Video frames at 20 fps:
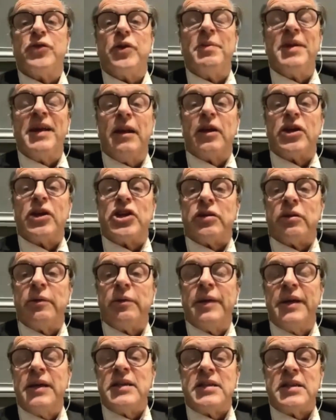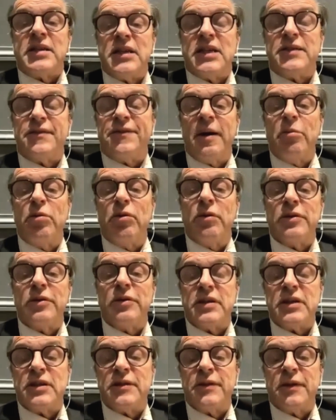for me, luxury is
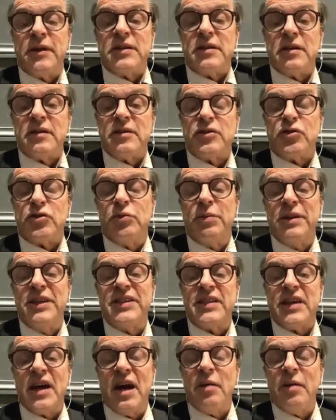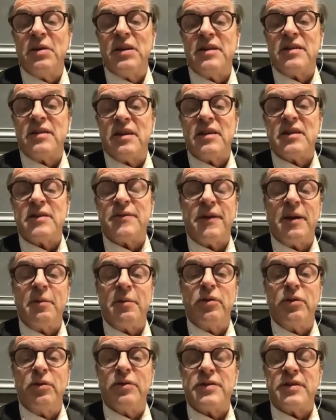fabulous. It's sublime. It's
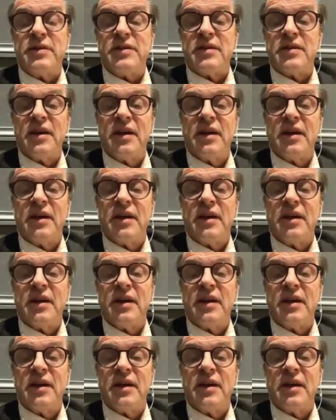fabulous.